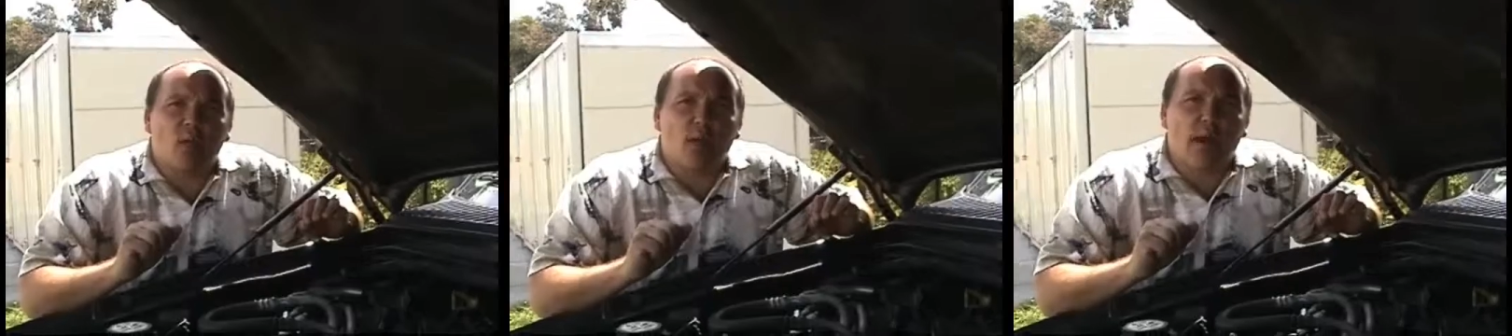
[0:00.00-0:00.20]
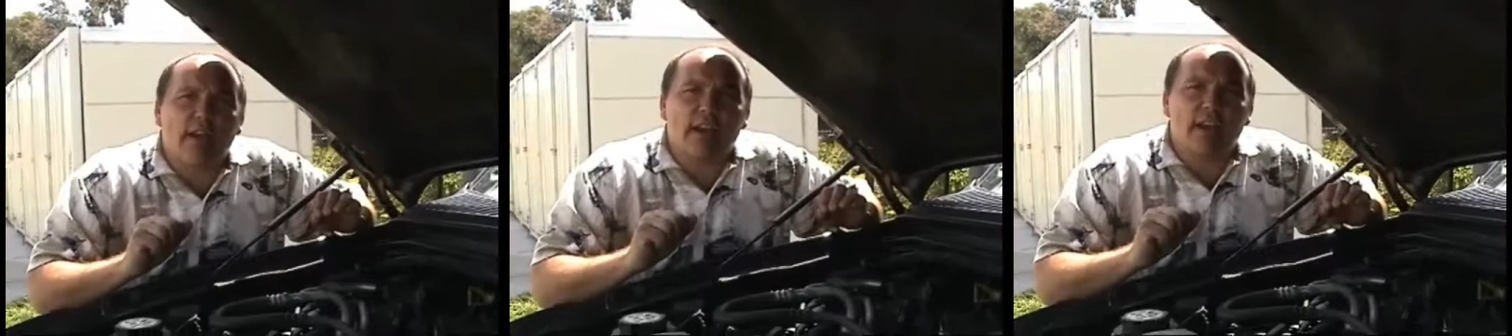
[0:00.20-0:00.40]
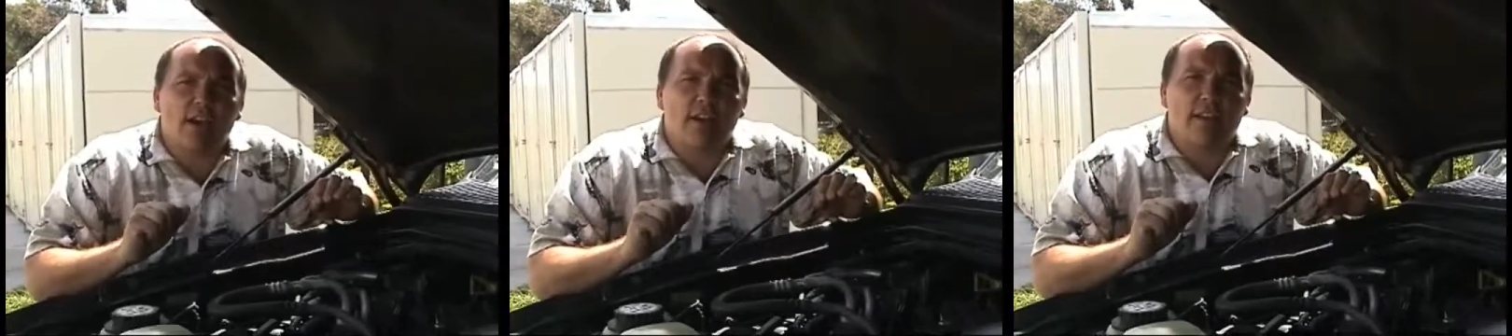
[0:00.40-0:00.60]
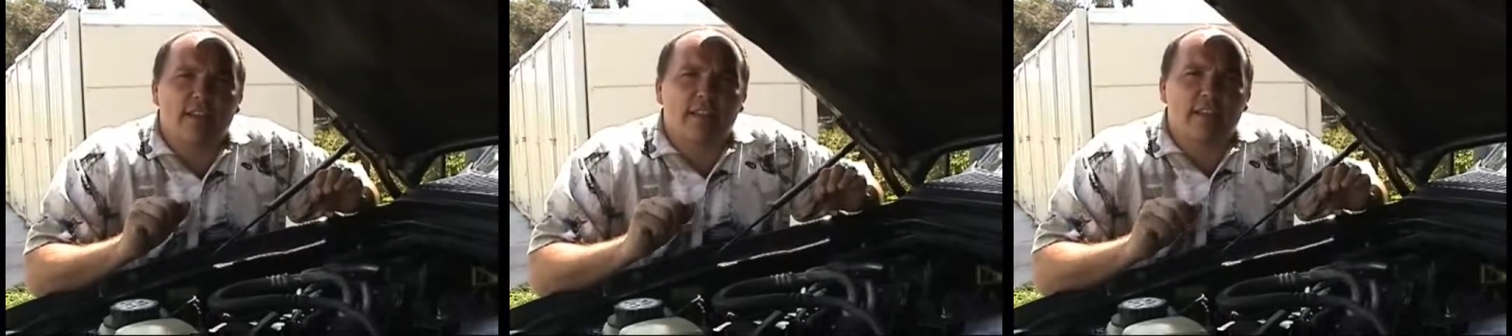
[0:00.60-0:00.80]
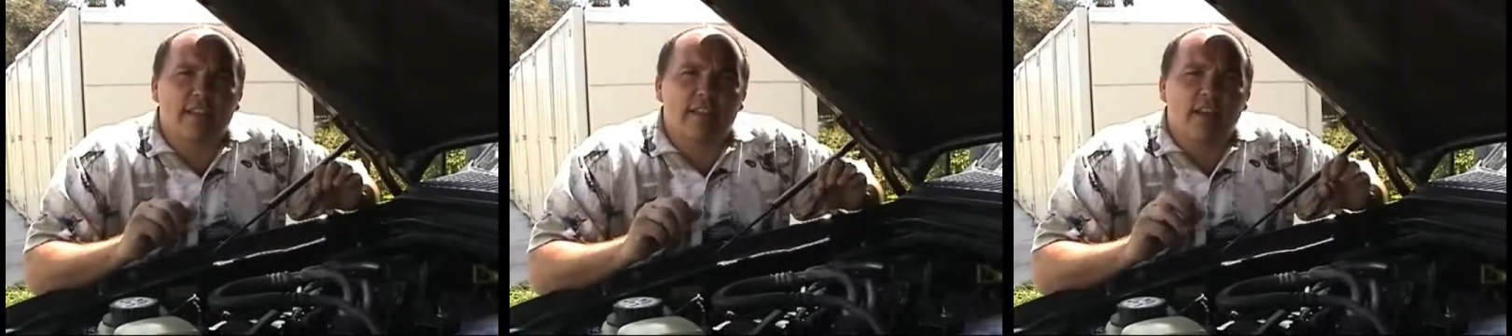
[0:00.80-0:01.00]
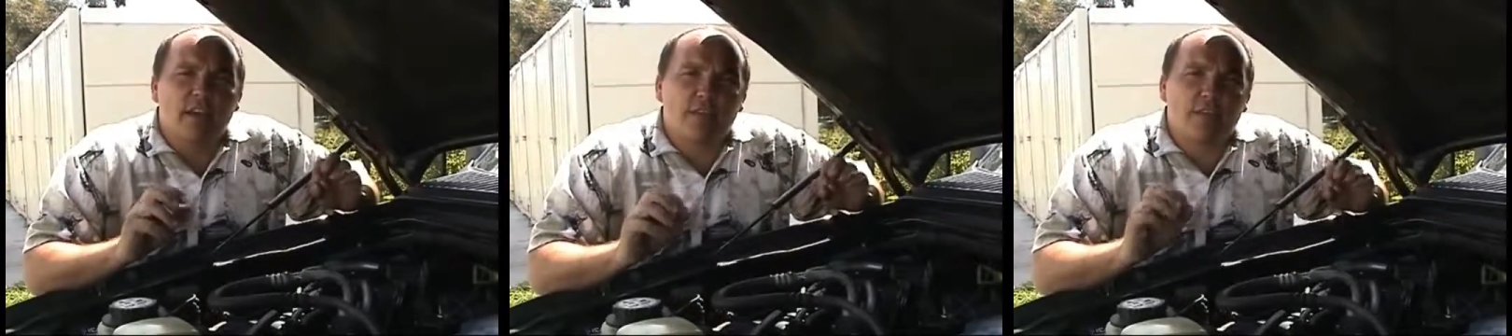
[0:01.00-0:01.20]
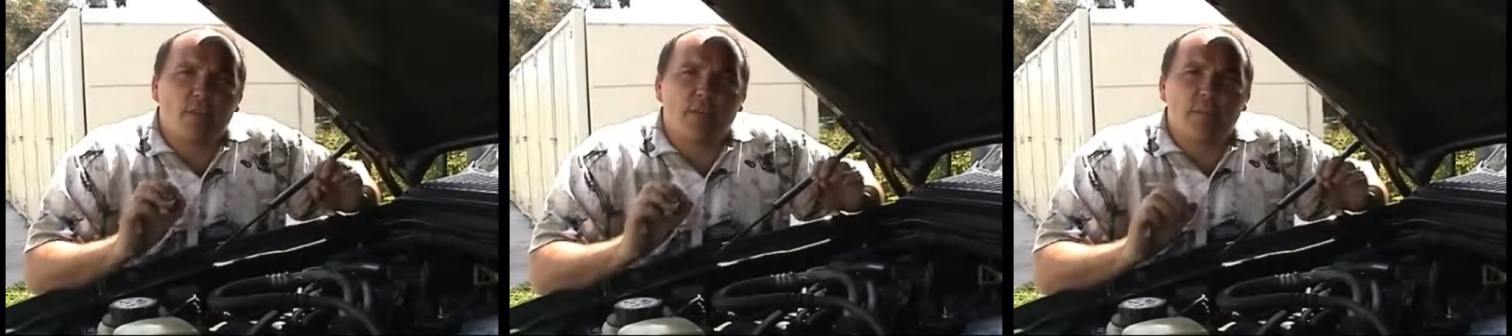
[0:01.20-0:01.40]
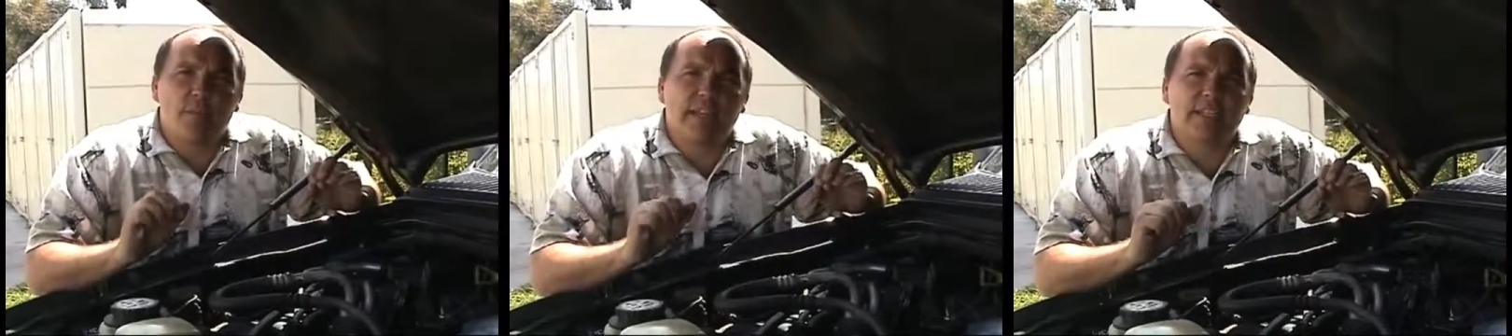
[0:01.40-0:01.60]
wiring harness for
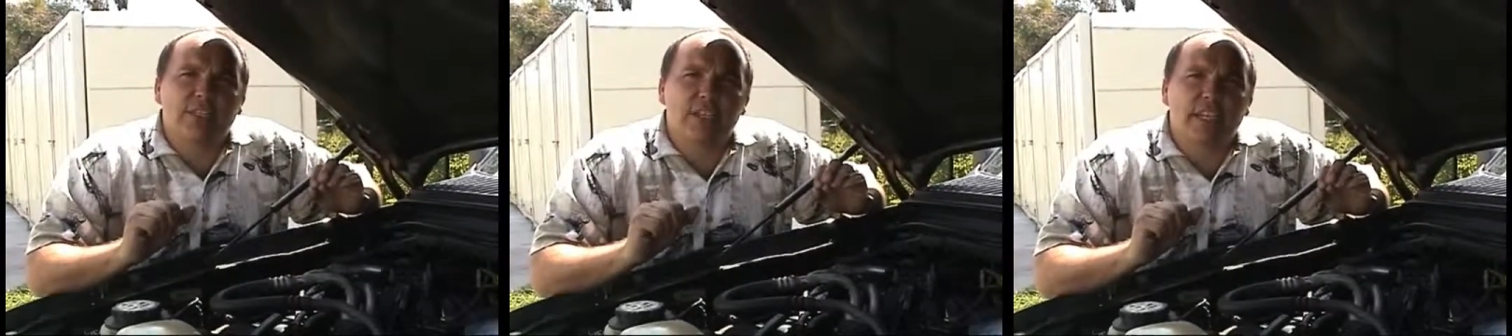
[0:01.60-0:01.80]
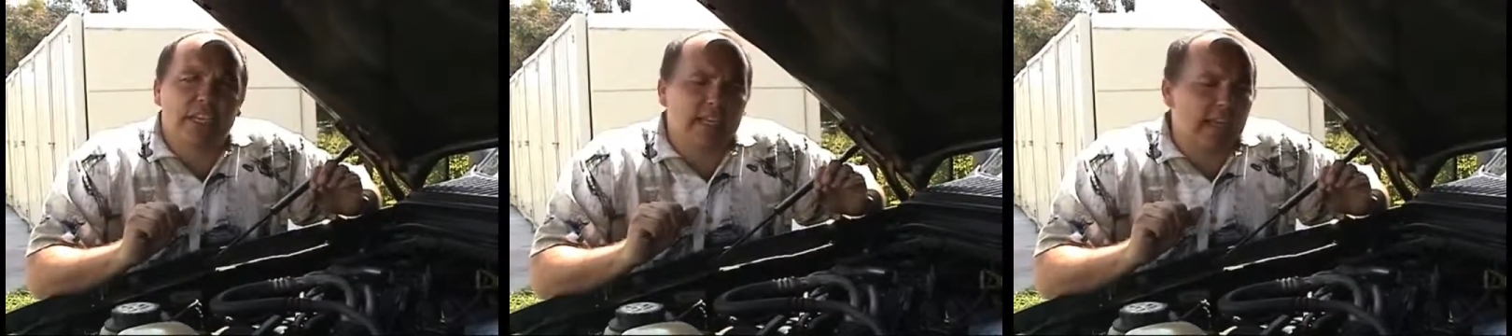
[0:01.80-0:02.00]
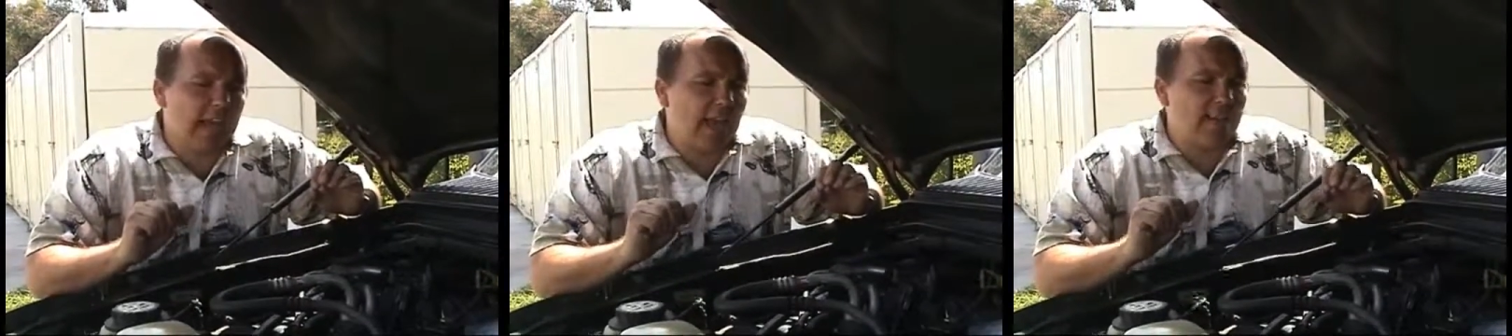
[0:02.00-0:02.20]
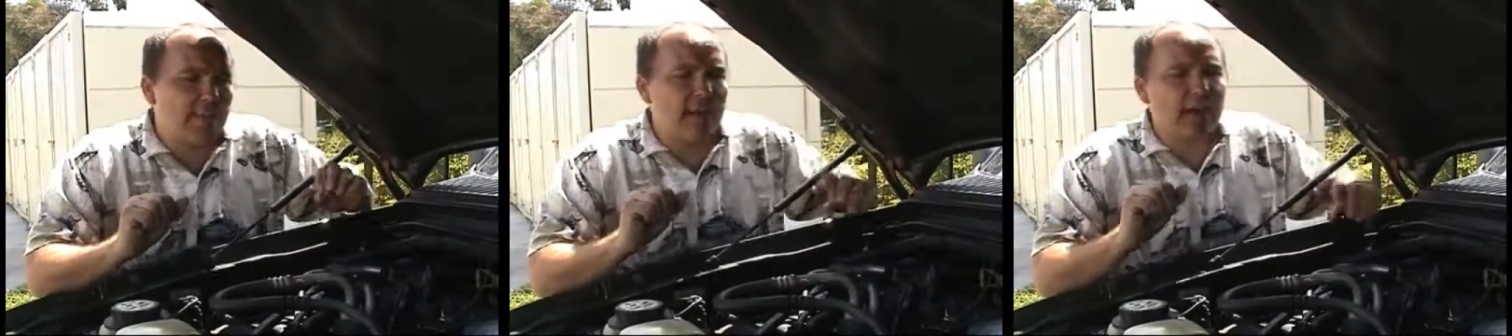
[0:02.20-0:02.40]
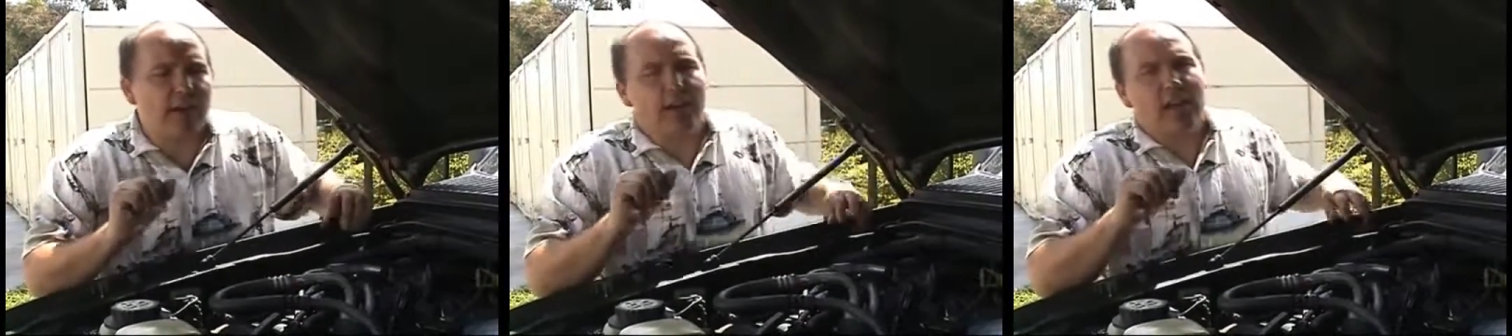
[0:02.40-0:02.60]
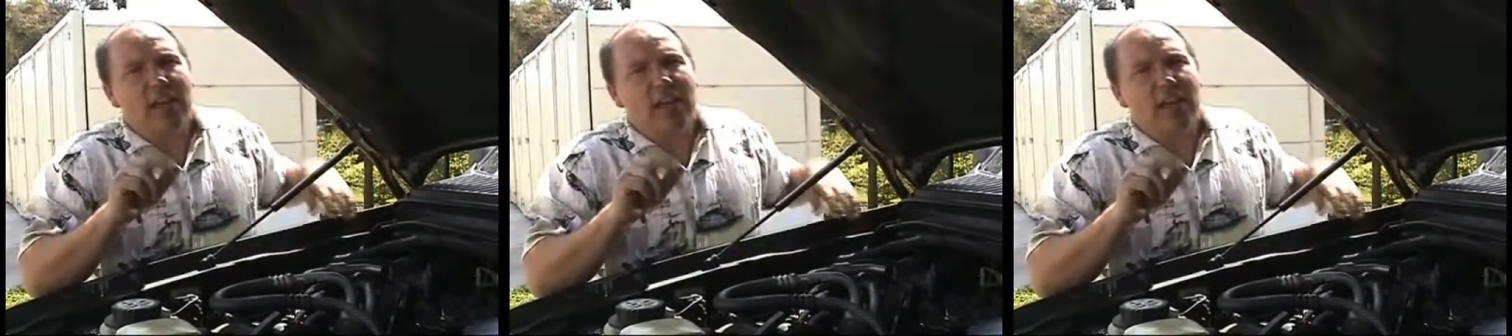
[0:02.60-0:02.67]
the Big G in-cab monitor.